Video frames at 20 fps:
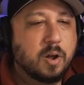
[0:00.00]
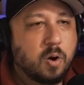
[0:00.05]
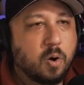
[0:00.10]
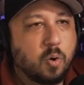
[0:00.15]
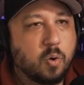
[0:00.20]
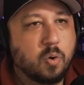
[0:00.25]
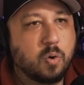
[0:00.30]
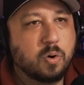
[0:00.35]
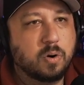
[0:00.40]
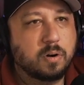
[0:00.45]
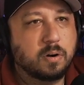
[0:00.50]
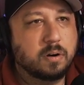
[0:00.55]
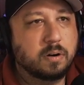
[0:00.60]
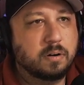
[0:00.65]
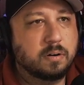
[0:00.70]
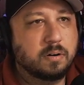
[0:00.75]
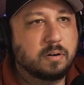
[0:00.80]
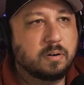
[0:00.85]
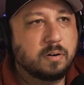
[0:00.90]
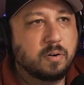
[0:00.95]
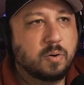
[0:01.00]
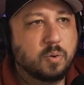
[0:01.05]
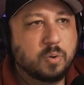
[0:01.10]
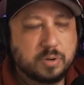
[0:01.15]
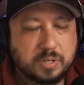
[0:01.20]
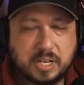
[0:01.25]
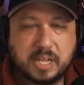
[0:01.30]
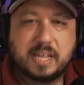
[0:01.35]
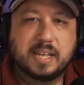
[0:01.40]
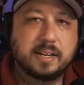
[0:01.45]
Or Or
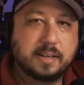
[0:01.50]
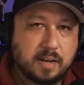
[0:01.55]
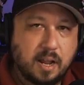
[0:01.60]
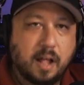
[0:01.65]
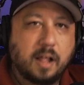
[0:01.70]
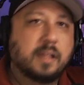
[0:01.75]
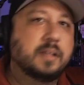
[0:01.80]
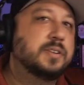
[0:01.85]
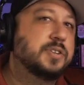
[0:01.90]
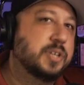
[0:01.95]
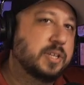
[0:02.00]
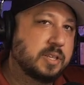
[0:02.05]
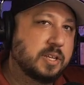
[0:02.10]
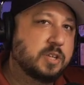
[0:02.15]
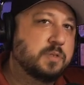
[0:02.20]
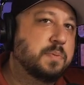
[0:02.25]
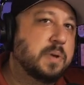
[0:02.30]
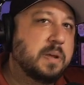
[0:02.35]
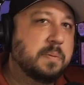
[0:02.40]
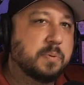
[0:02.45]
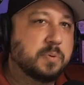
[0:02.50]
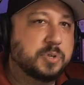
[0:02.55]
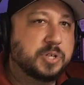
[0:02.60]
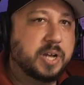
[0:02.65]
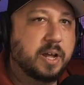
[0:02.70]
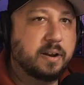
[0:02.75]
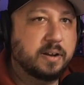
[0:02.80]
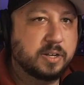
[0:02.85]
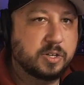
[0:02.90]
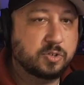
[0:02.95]
is he acknowledging these people
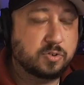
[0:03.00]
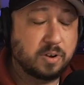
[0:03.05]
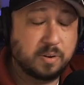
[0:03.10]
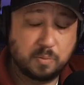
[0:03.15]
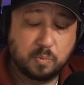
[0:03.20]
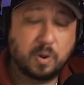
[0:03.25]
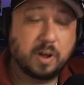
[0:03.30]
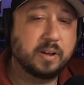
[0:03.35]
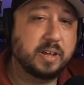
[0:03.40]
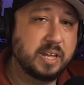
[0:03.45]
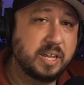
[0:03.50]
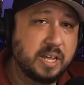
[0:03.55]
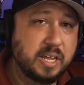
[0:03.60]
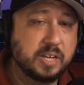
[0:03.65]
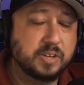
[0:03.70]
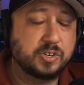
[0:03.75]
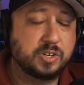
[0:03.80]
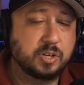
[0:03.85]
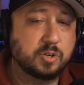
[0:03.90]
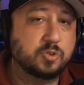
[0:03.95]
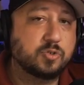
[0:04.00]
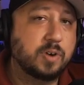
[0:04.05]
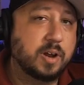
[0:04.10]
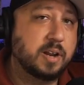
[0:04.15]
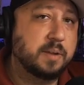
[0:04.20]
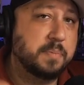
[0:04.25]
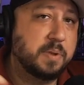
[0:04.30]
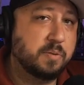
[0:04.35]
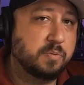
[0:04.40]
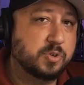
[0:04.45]
shouting and screaming while he is still trying to
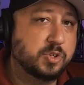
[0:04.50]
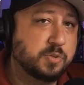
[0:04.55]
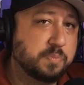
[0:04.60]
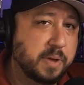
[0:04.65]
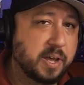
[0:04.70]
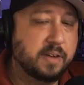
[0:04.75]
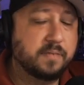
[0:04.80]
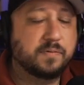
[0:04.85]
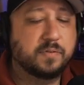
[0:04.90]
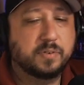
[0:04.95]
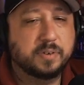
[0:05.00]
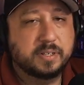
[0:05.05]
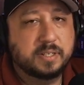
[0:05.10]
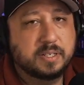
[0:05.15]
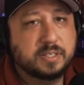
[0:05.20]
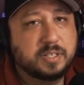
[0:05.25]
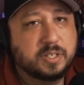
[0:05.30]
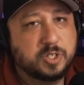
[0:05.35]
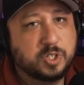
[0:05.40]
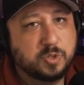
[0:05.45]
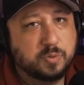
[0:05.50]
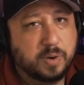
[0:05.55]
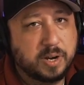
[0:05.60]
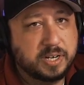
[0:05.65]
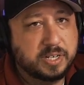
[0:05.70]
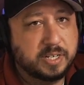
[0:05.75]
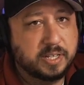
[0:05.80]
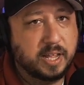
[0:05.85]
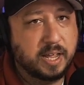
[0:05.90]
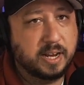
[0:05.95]
be respectful at the
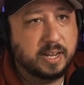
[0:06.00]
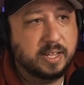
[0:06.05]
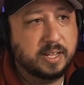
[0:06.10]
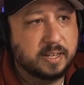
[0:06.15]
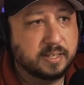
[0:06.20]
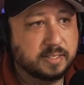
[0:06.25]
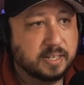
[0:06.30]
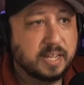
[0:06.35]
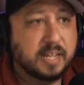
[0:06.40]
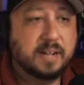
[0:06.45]
situation that he is?